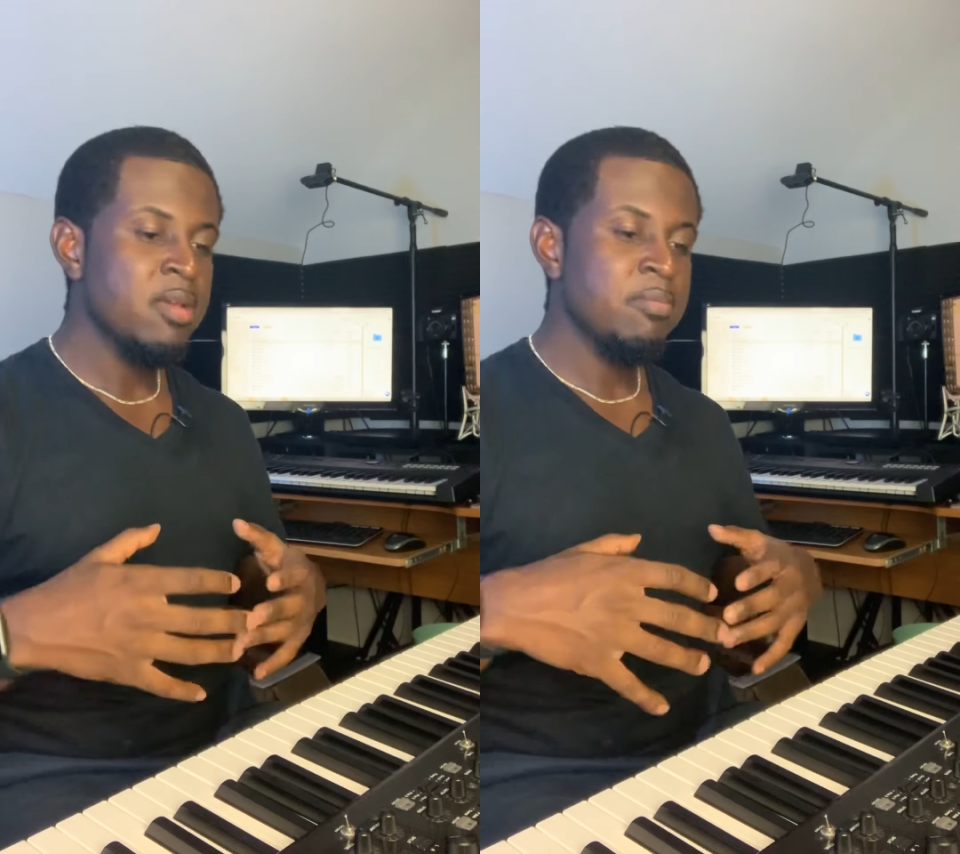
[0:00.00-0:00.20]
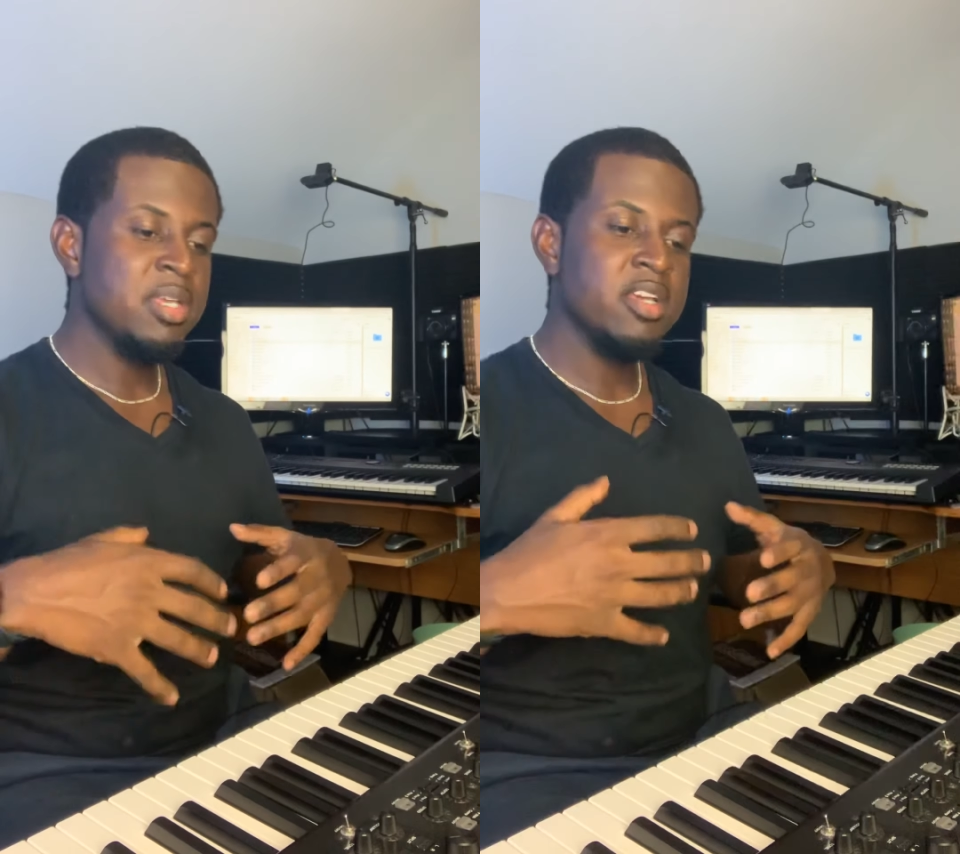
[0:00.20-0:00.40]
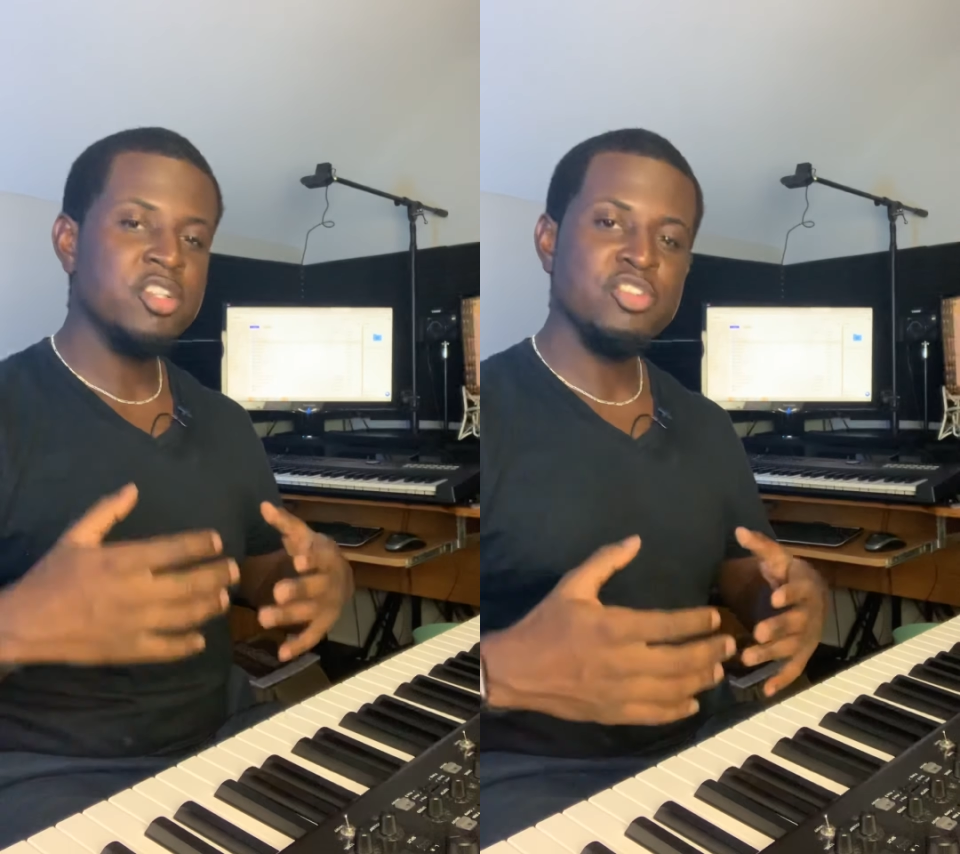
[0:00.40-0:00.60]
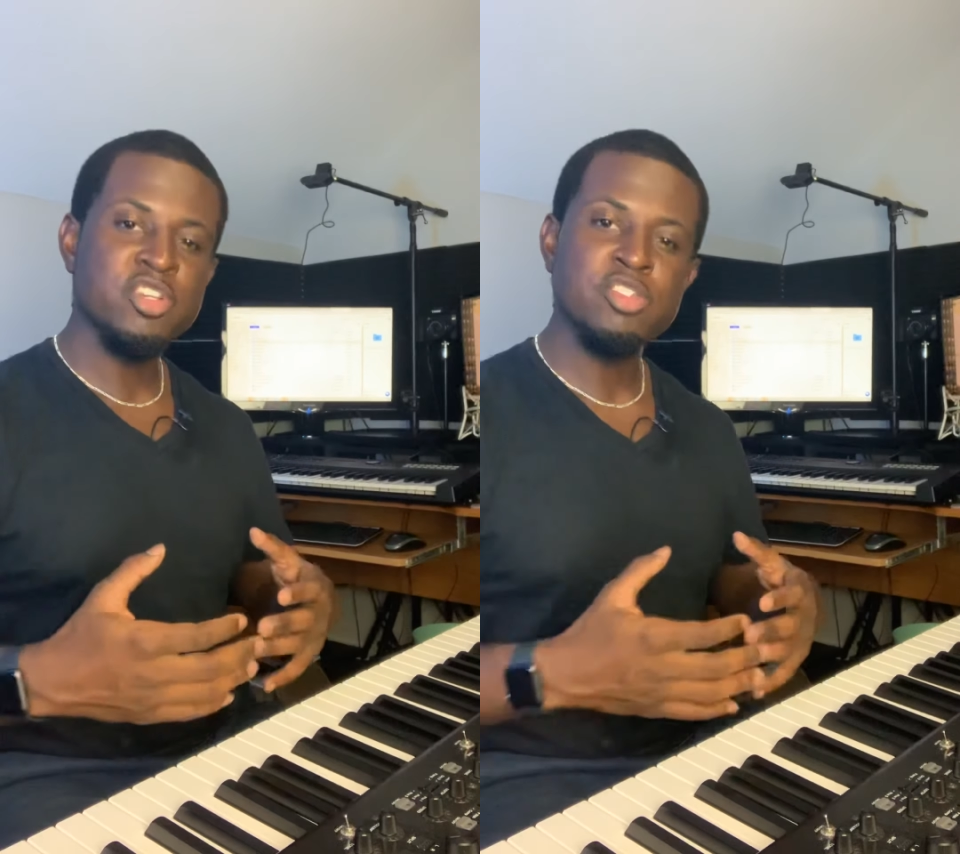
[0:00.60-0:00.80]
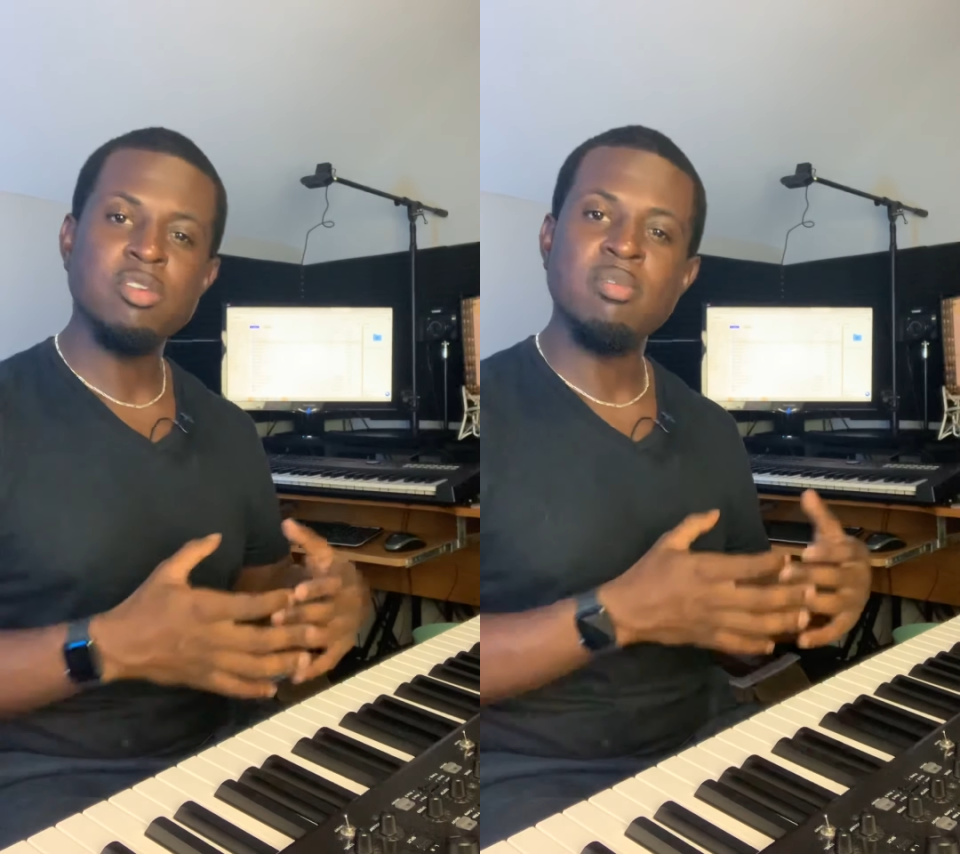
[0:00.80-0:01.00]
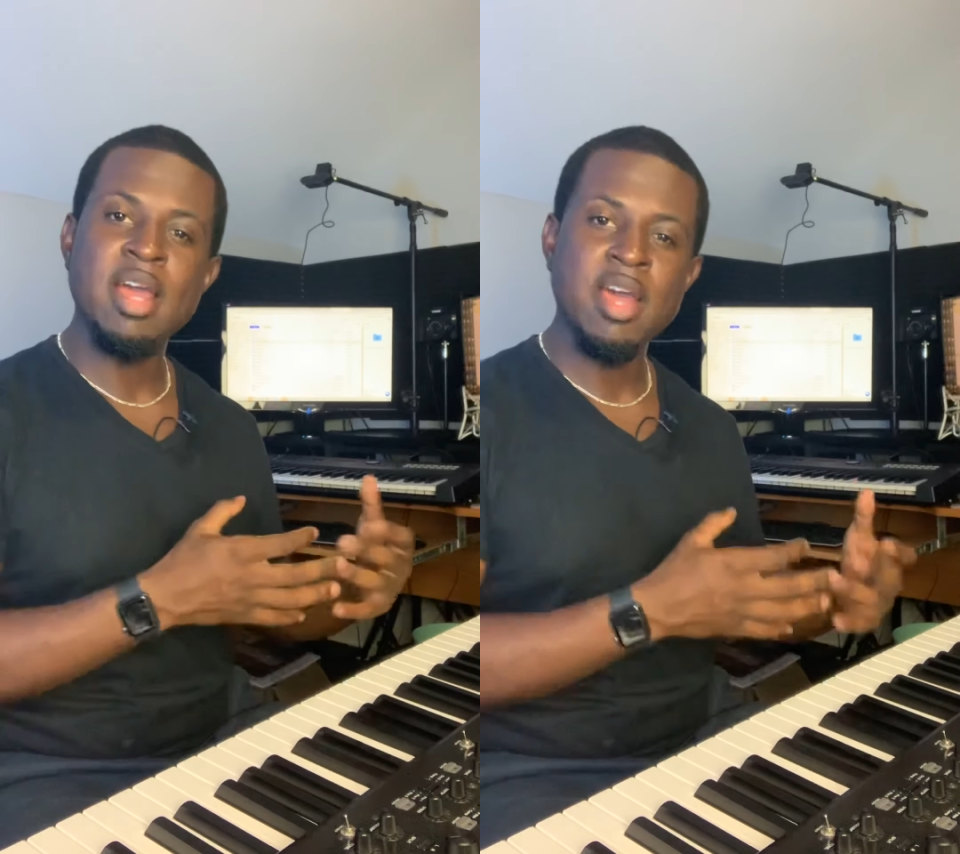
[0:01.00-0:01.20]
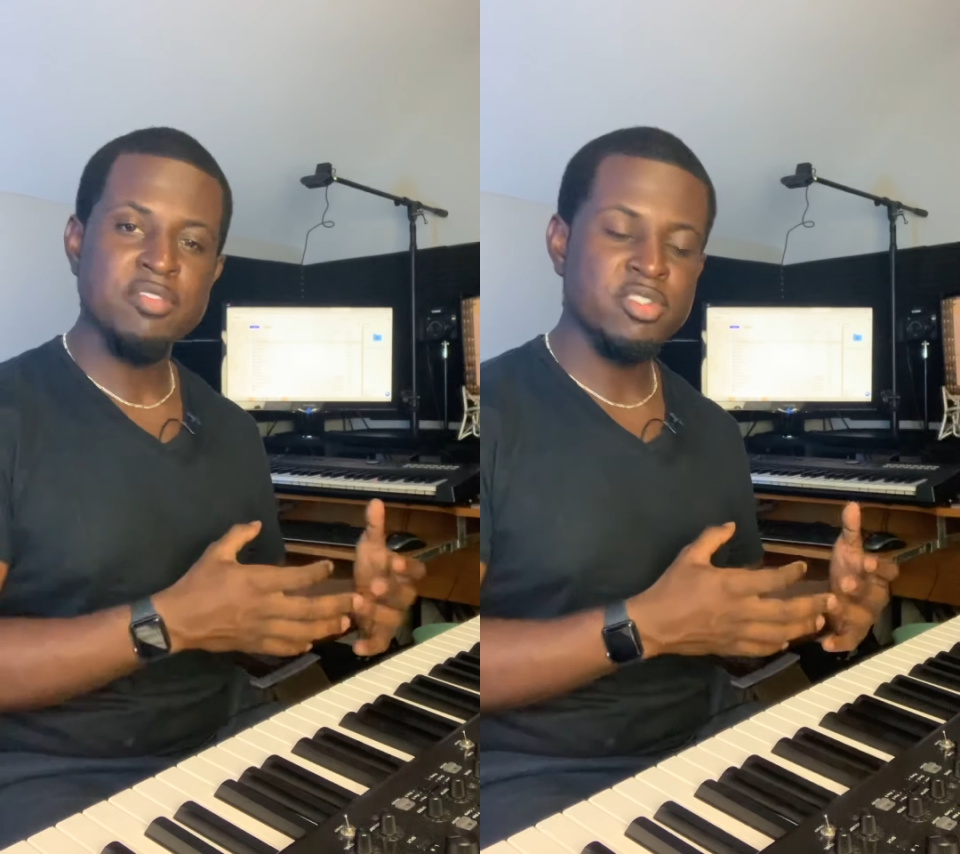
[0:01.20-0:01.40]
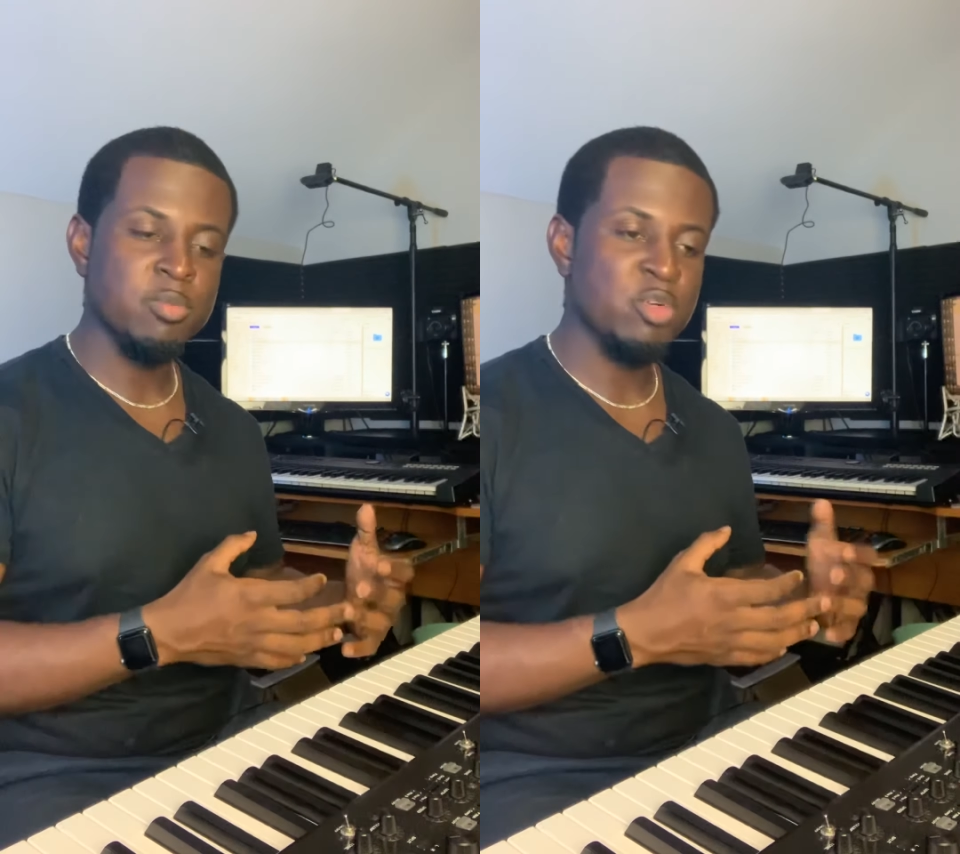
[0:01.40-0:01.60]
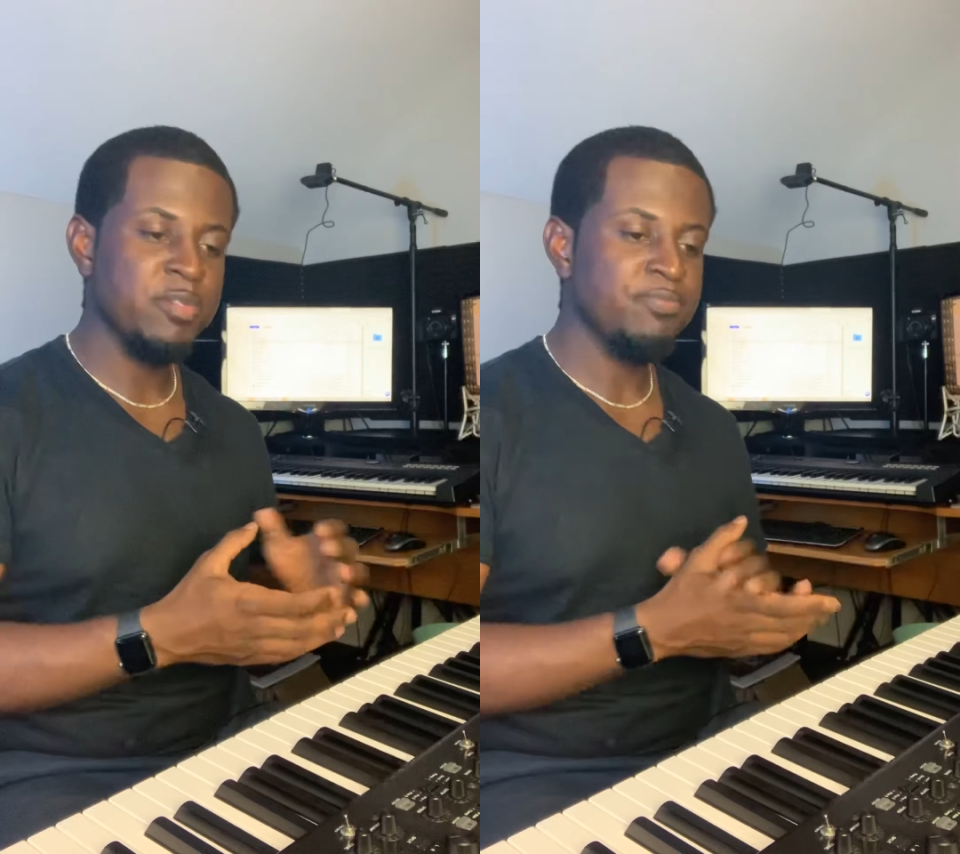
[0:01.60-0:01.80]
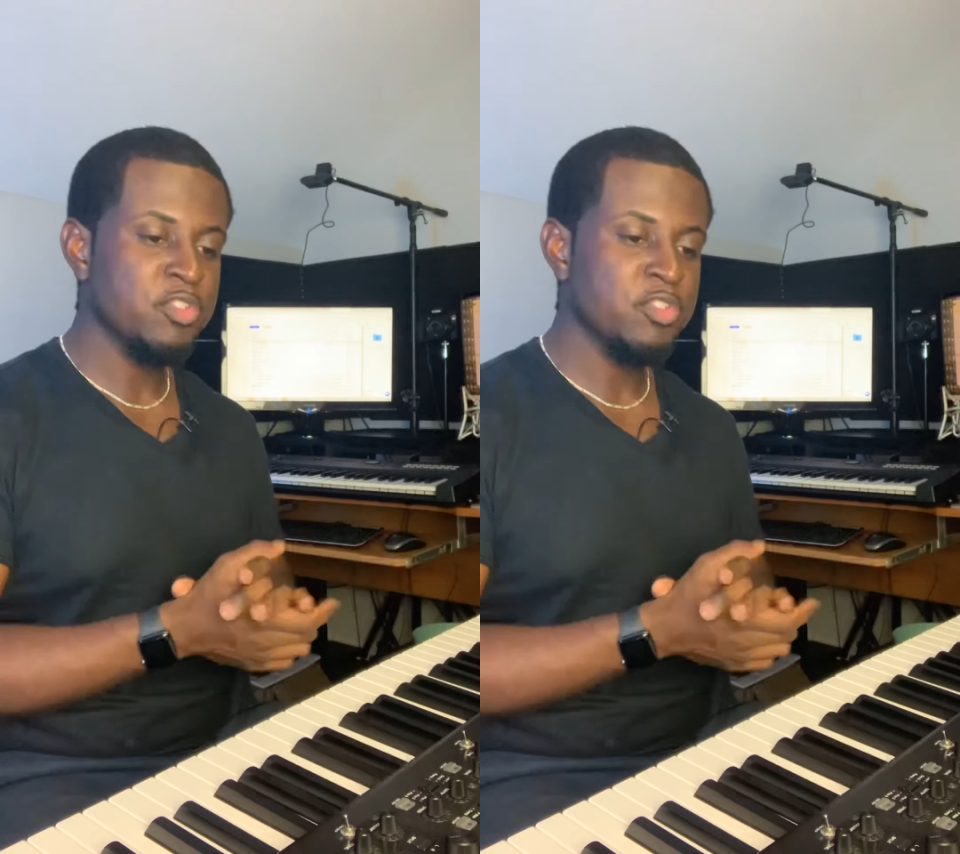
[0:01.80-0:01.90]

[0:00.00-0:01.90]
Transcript: because you just don't have someone.